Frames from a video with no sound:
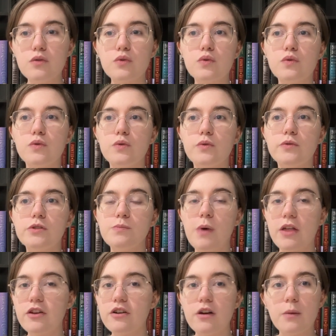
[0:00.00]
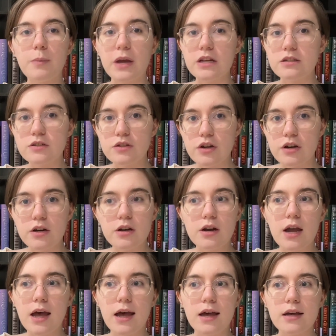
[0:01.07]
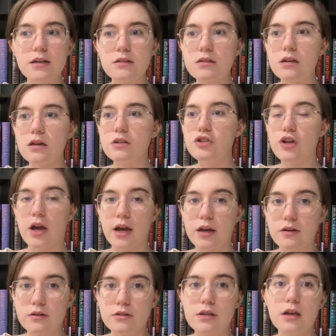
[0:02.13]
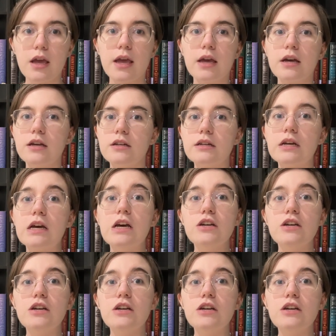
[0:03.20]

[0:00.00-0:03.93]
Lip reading: whose mother abandoned her as a child and